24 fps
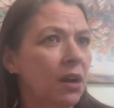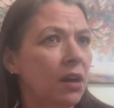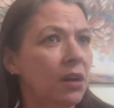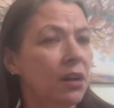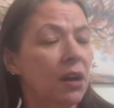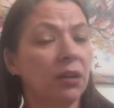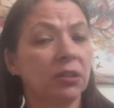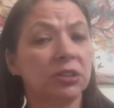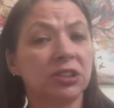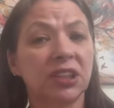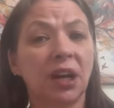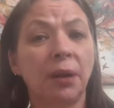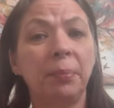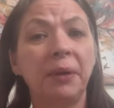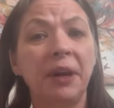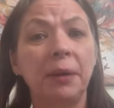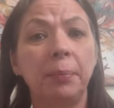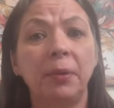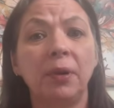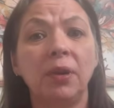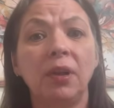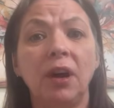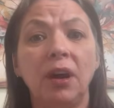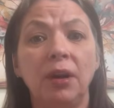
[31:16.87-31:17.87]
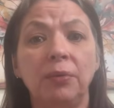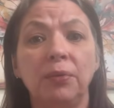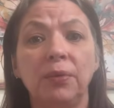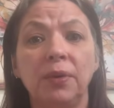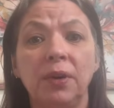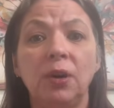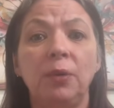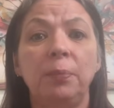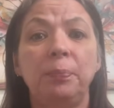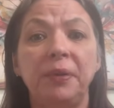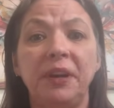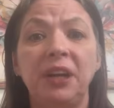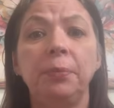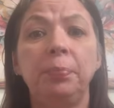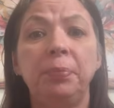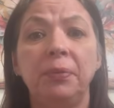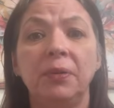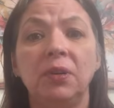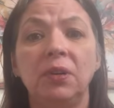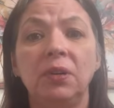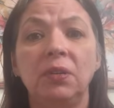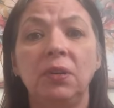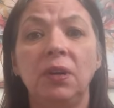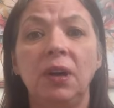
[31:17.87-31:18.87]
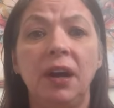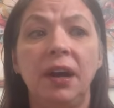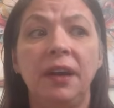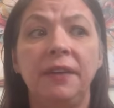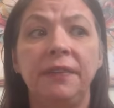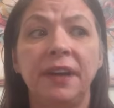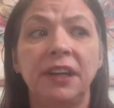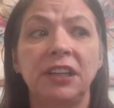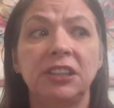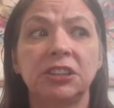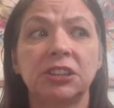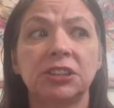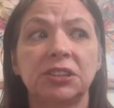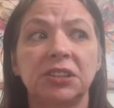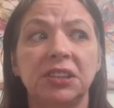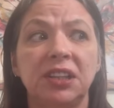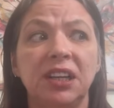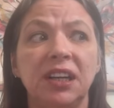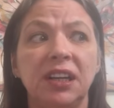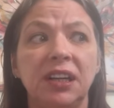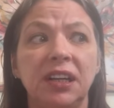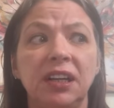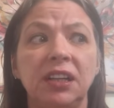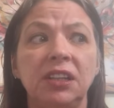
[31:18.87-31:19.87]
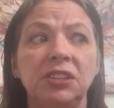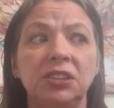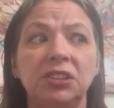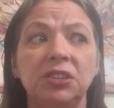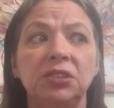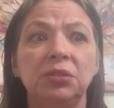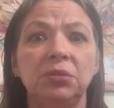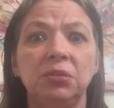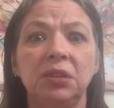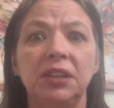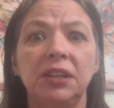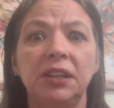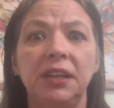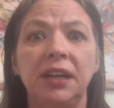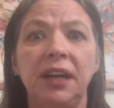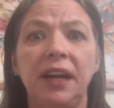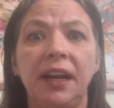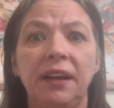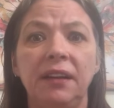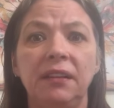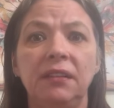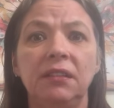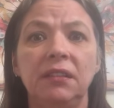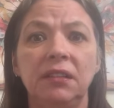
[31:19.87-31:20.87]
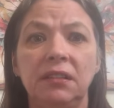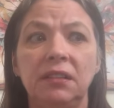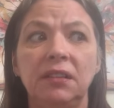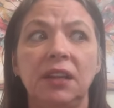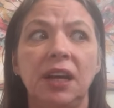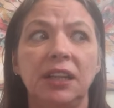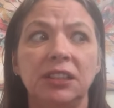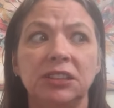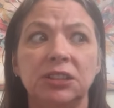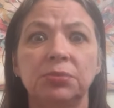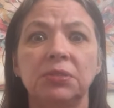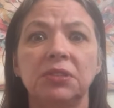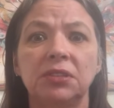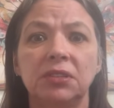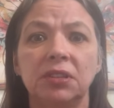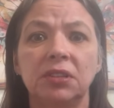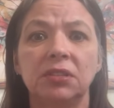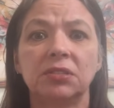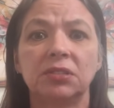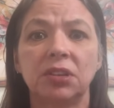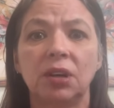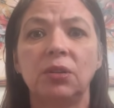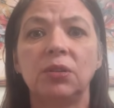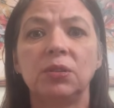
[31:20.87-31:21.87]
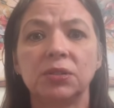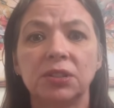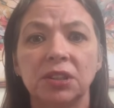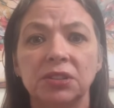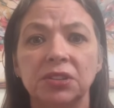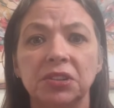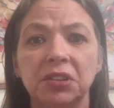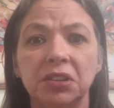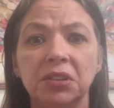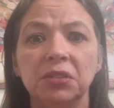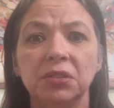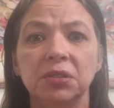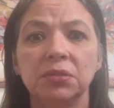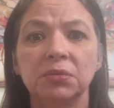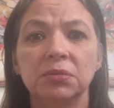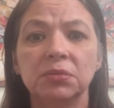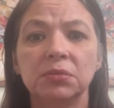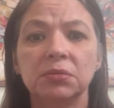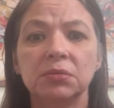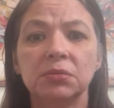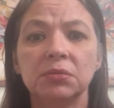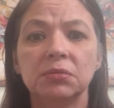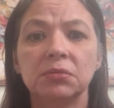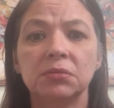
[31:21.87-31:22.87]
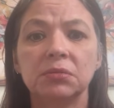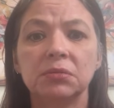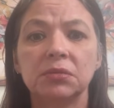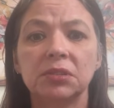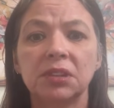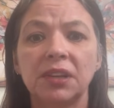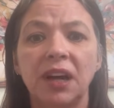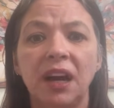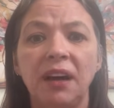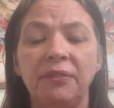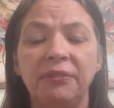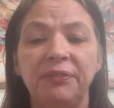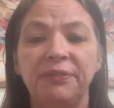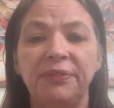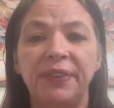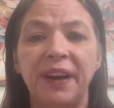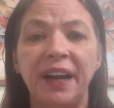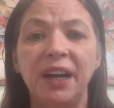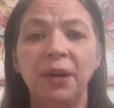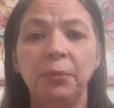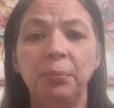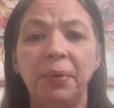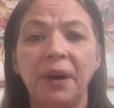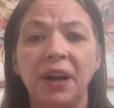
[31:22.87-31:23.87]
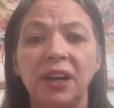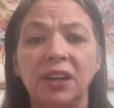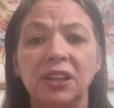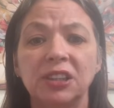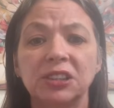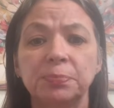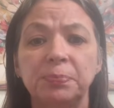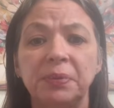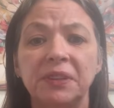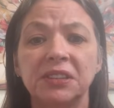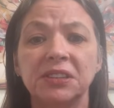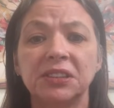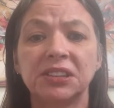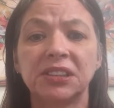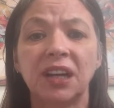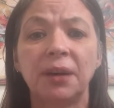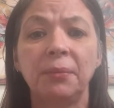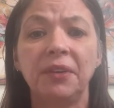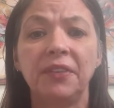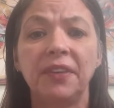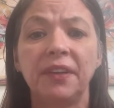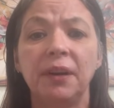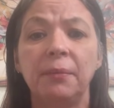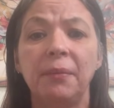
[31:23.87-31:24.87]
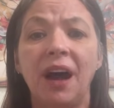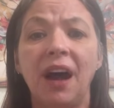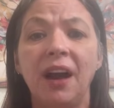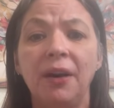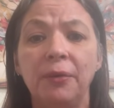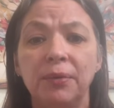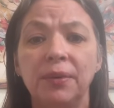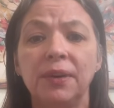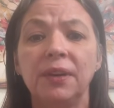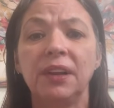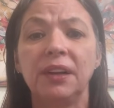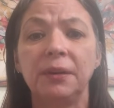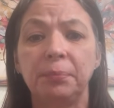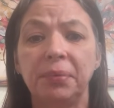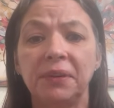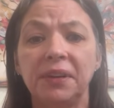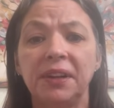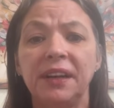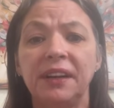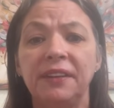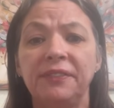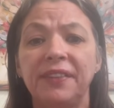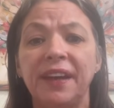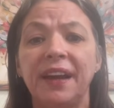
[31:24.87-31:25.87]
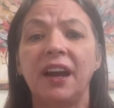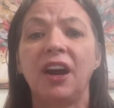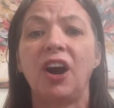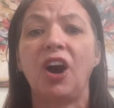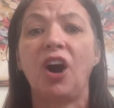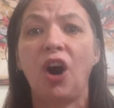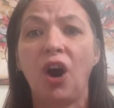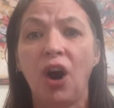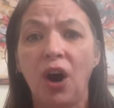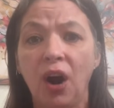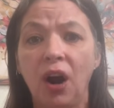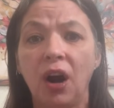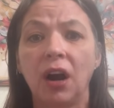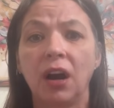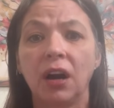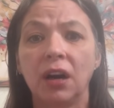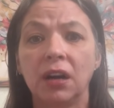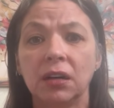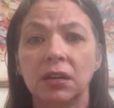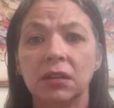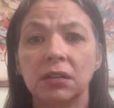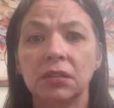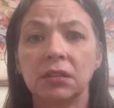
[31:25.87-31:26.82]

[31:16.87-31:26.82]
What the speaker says: No, some people are real people and they just get into it and that's what they're told to do. They're not vampires, but some of them I really believe they are.